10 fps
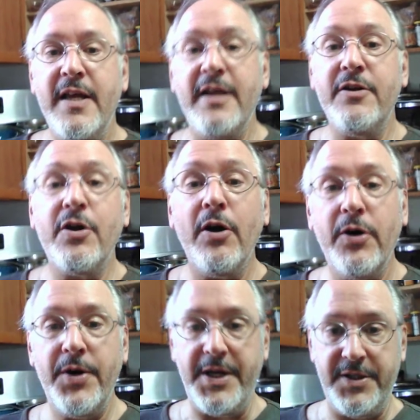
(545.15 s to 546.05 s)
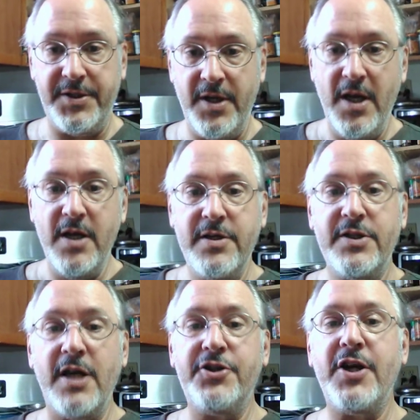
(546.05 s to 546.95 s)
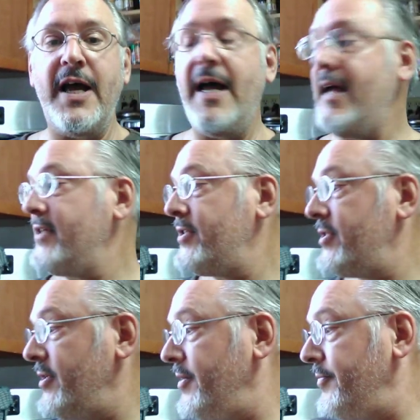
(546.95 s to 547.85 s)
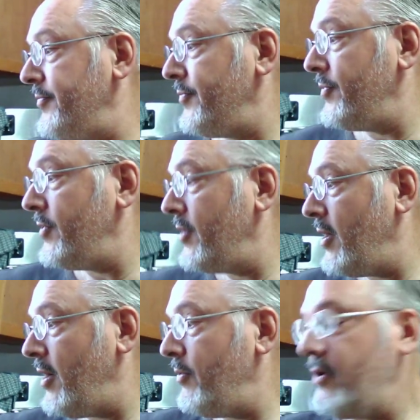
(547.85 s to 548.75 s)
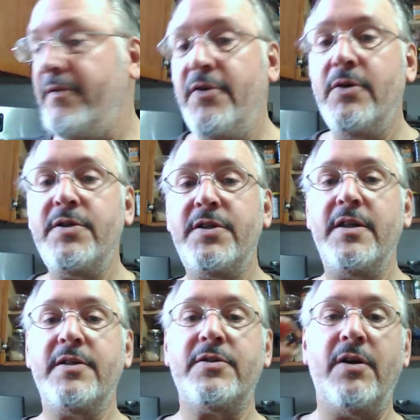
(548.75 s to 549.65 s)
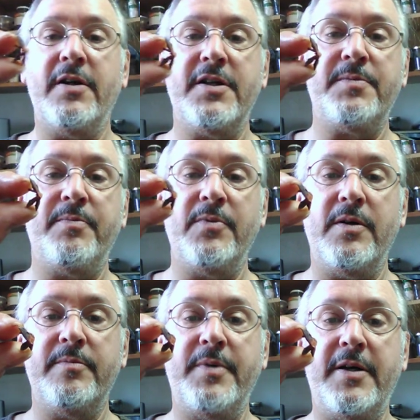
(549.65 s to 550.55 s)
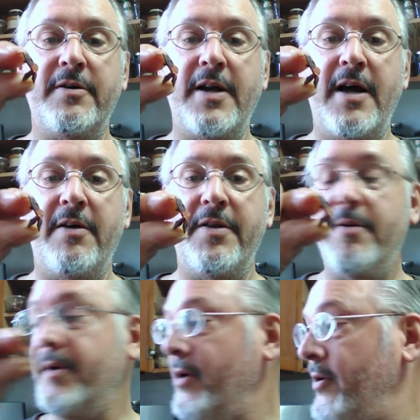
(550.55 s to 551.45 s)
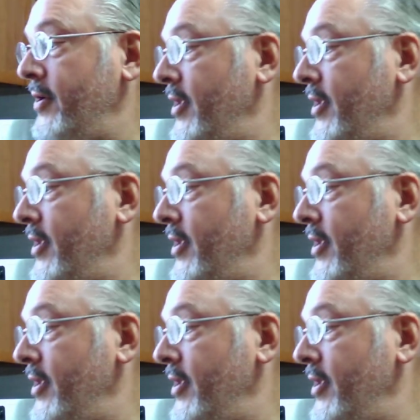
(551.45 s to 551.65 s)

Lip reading: in curries, such as, I wonder if you can see the star anise better now. There we go.